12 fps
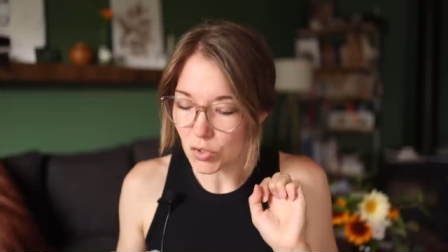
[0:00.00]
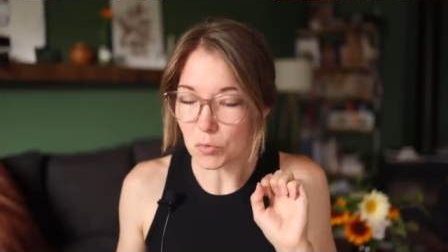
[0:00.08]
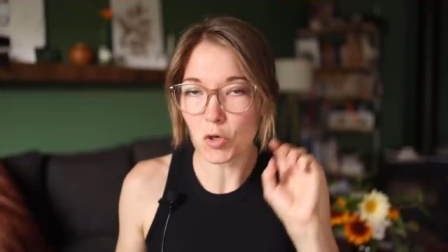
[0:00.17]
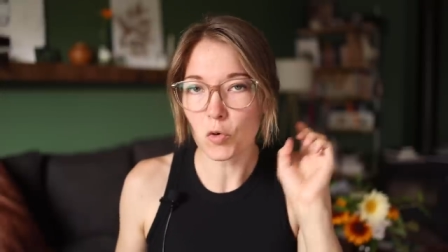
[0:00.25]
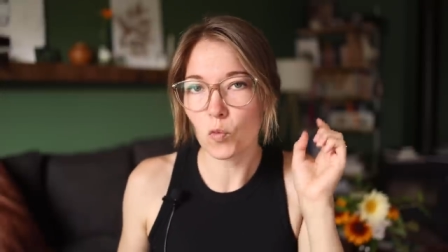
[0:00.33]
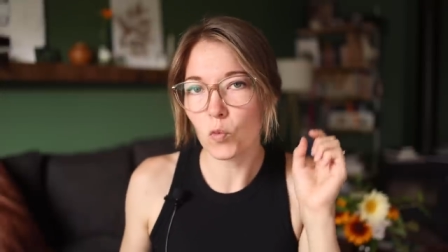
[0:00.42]
so
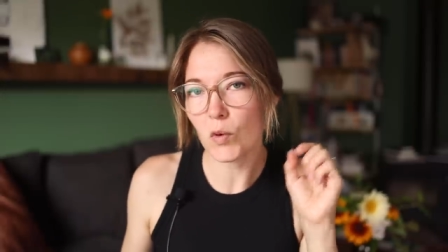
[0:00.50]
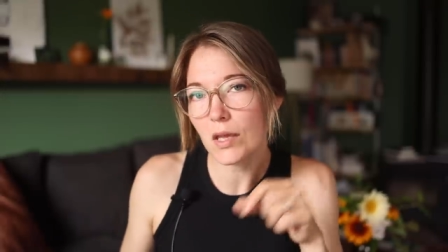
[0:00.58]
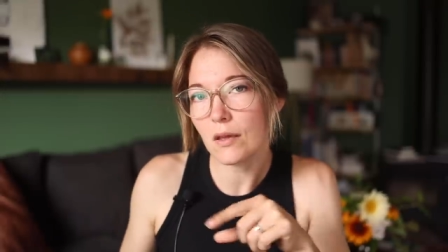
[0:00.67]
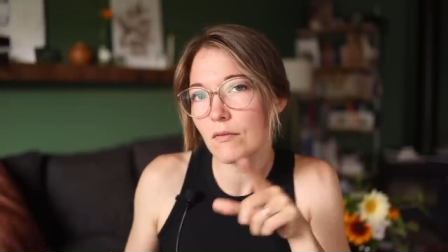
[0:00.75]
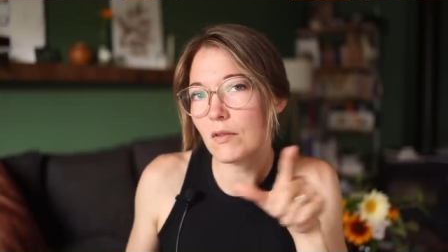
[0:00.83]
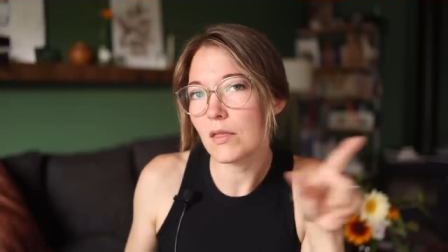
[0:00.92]
I'm gonna
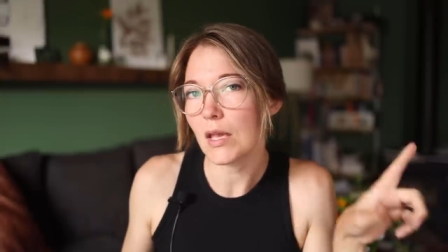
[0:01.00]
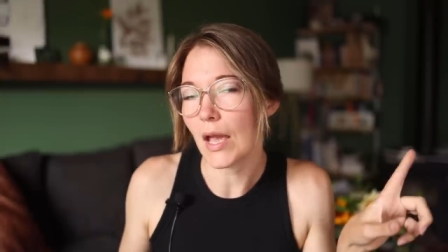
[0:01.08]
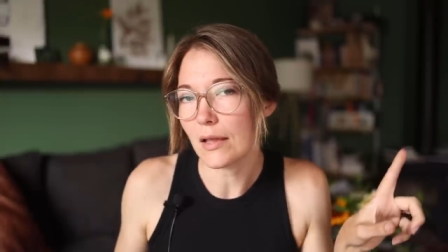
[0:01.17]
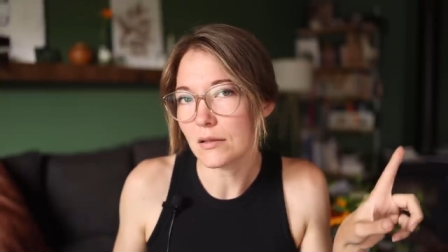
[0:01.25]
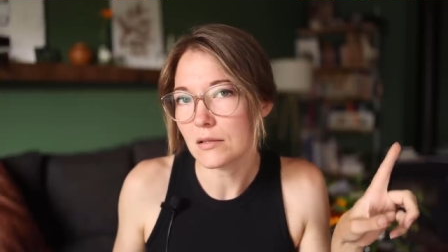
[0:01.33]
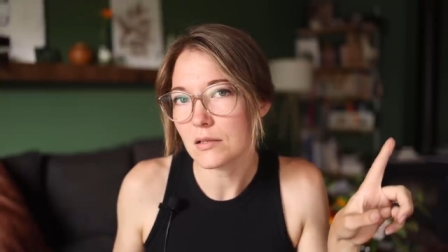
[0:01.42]
weave in the
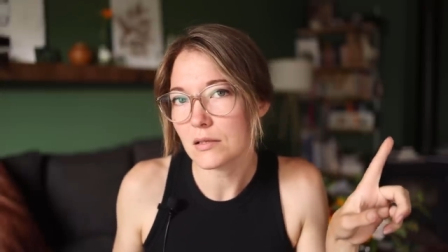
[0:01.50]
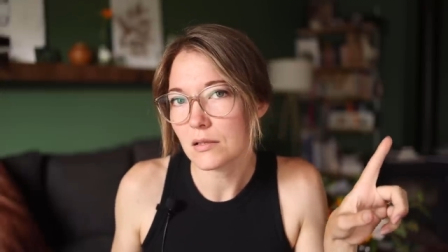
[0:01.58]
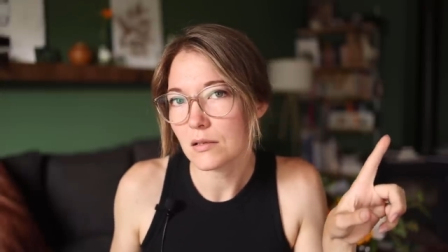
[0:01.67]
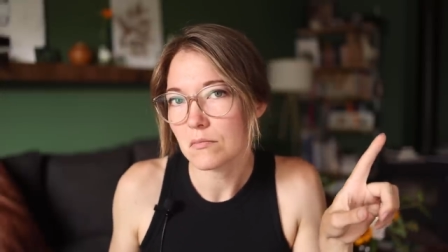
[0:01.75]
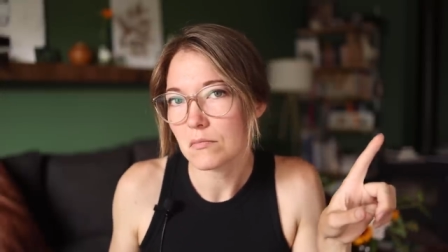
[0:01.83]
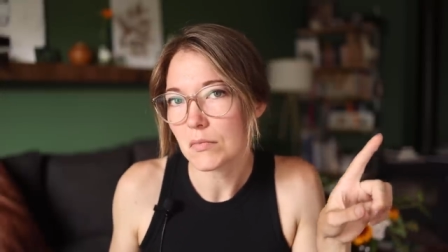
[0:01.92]

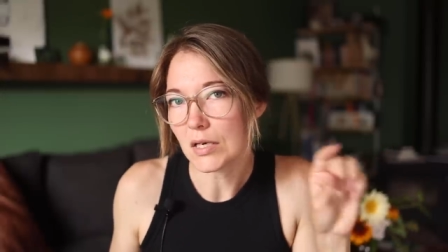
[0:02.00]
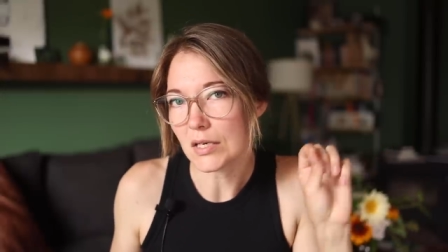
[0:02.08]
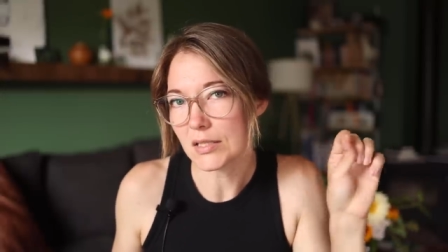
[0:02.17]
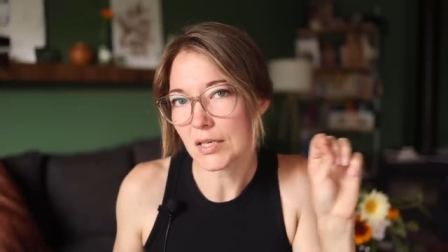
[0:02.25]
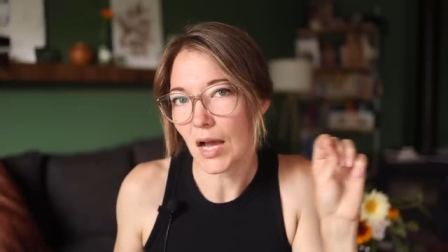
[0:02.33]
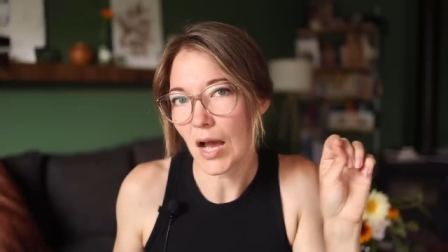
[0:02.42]
ends I'm
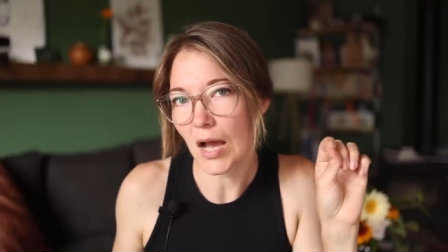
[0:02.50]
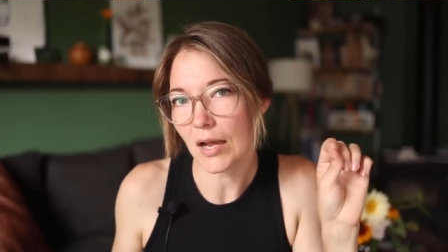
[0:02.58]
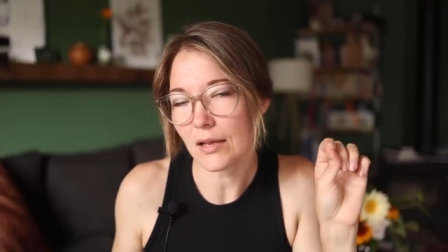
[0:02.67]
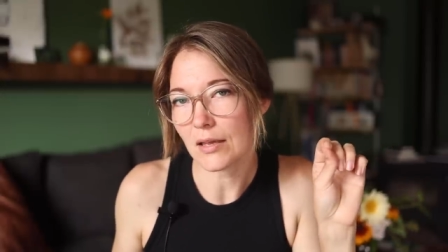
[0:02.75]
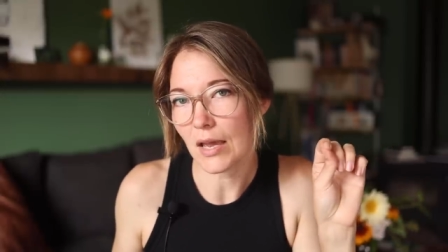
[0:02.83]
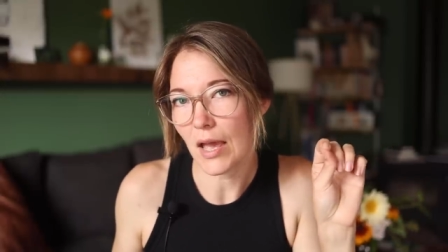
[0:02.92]
gonna
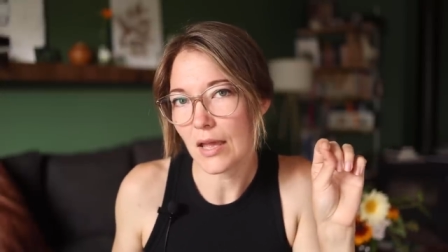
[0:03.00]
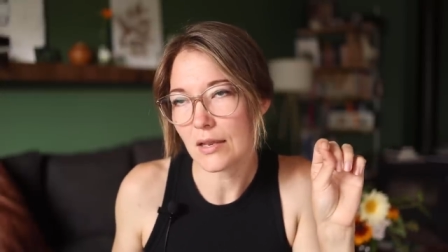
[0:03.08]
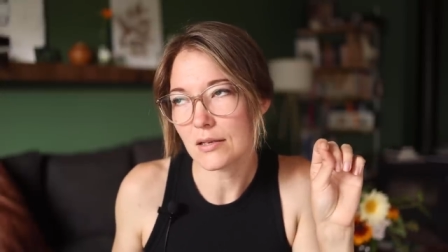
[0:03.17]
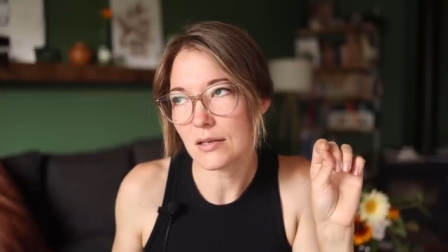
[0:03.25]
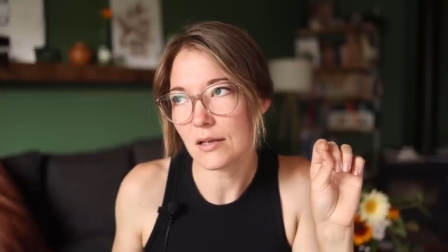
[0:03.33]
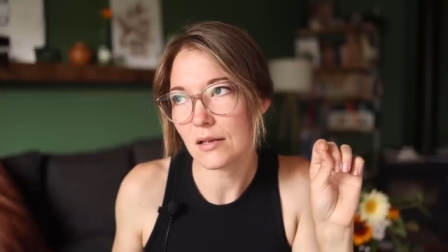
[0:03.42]
tie the
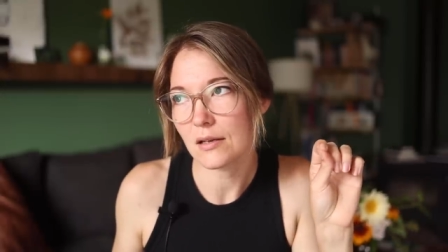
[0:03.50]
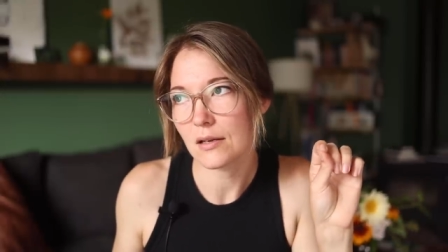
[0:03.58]
end